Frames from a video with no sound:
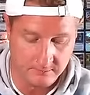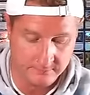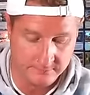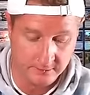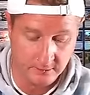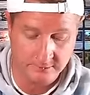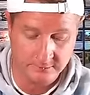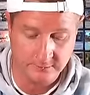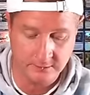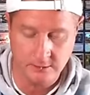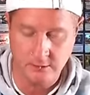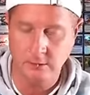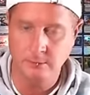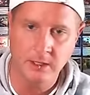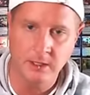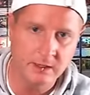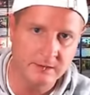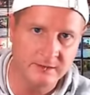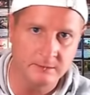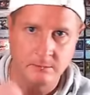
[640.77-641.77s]
Seriously, you can
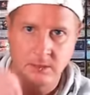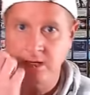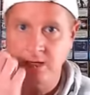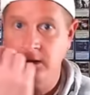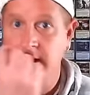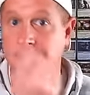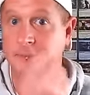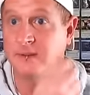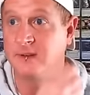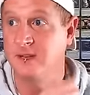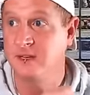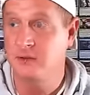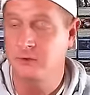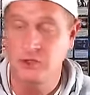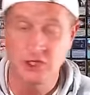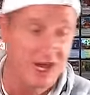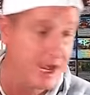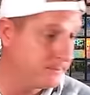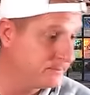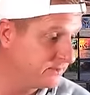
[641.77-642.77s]
put on some like lipstick,
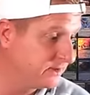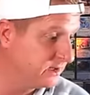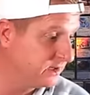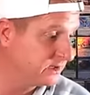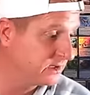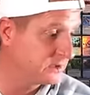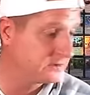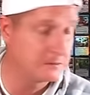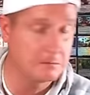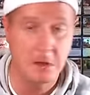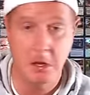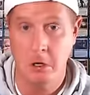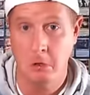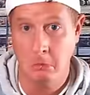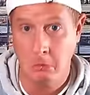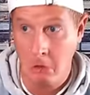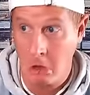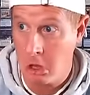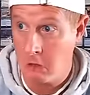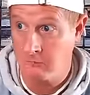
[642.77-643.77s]
chapstick, doesn't matter
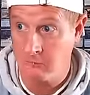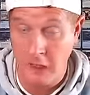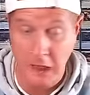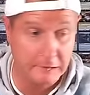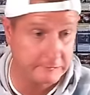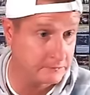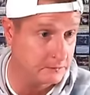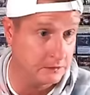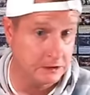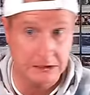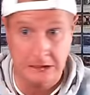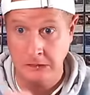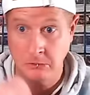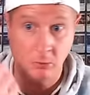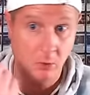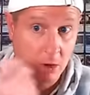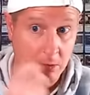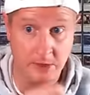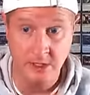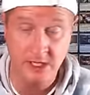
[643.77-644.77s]
what, Vaseline,
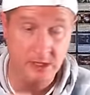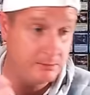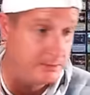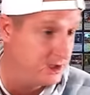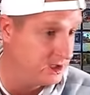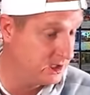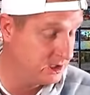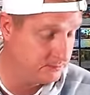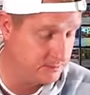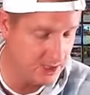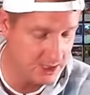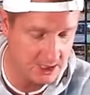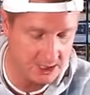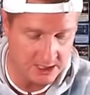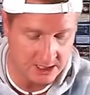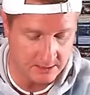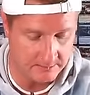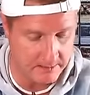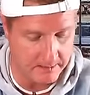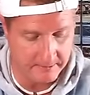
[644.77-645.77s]
rub a dub dub,
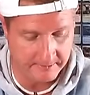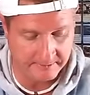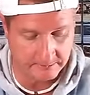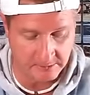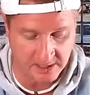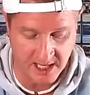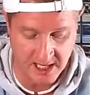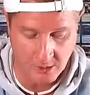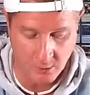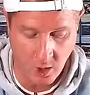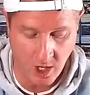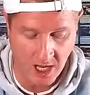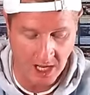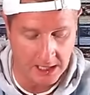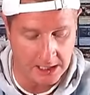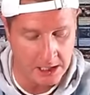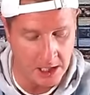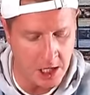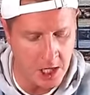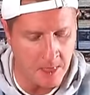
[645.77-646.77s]
maybe some
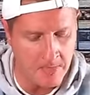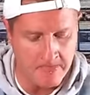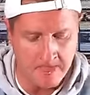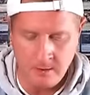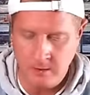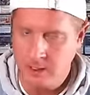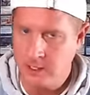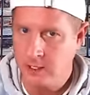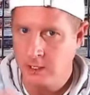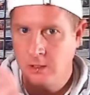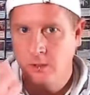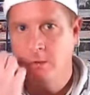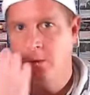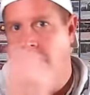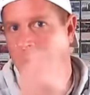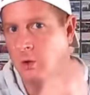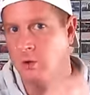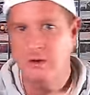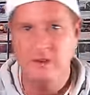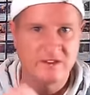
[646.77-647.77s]
KY. You know,
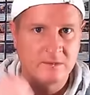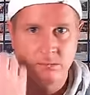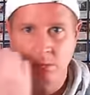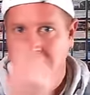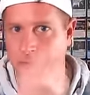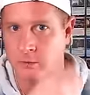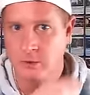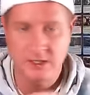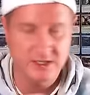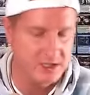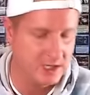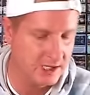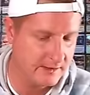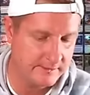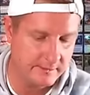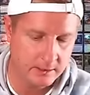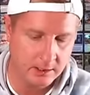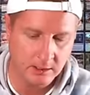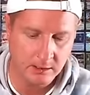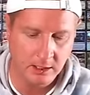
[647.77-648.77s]
holy smother and
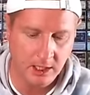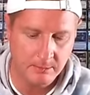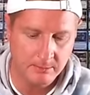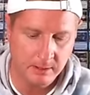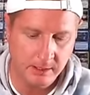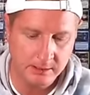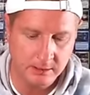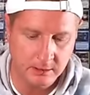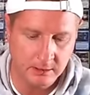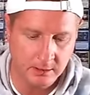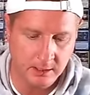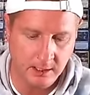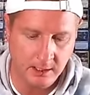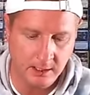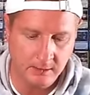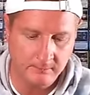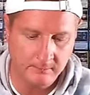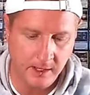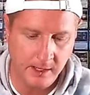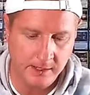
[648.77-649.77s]
tighten it all up on your
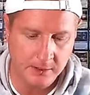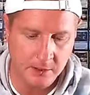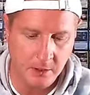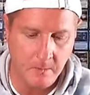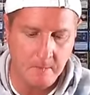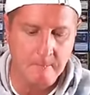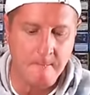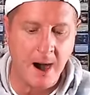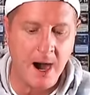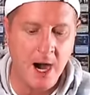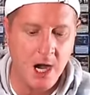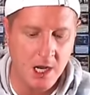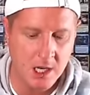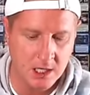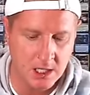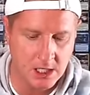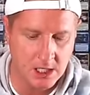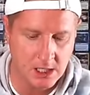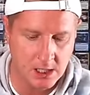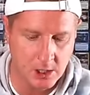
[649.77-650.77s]
uh, on your,
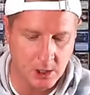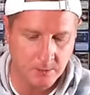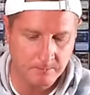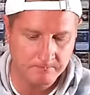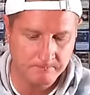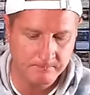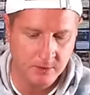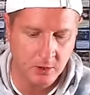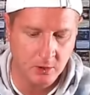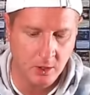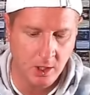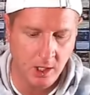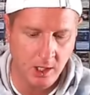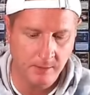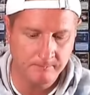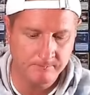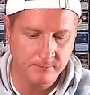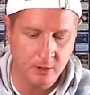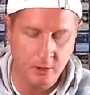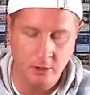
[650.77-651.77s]
you know, your, uh,
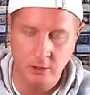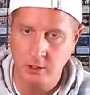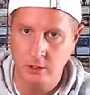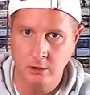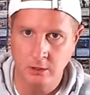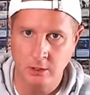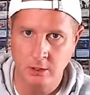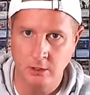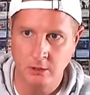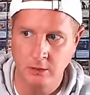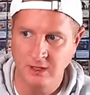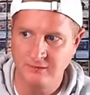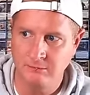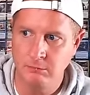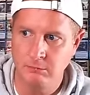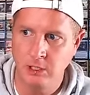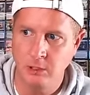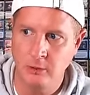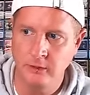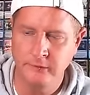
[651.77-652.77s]
your your your love
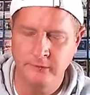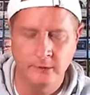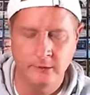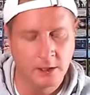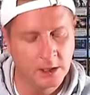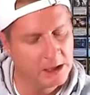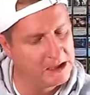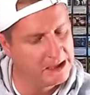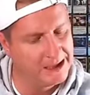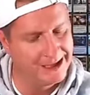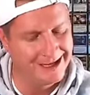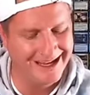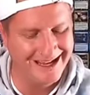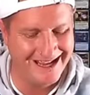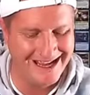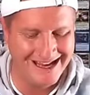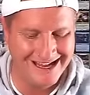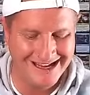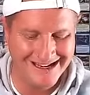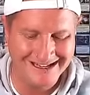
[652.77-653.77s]
blowers,
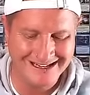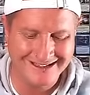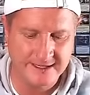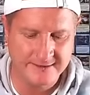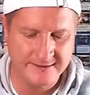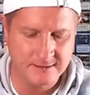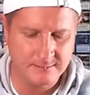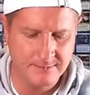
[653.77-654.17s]
and it doesn't